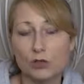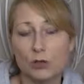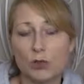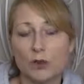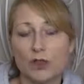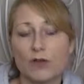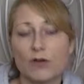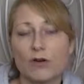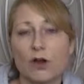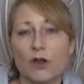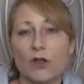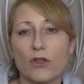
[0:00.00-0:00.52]
But
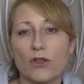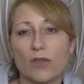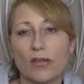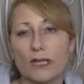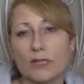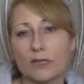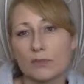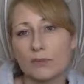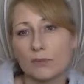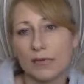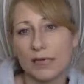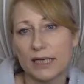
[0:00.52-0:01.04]
there are things
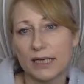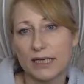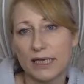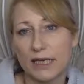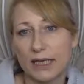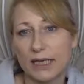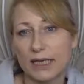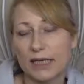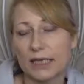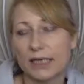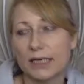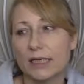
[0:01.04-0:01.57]
in place that
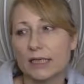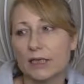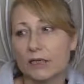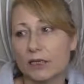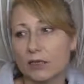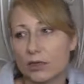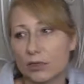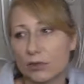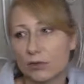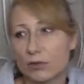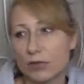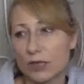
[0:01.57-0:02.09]
they need to
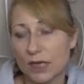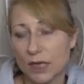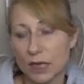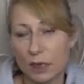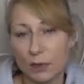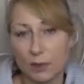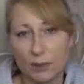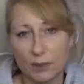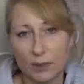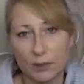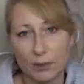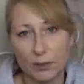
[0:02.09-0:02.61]
do to
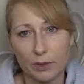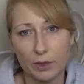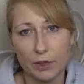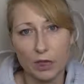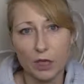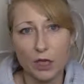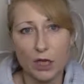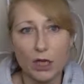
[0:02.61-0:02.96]
help people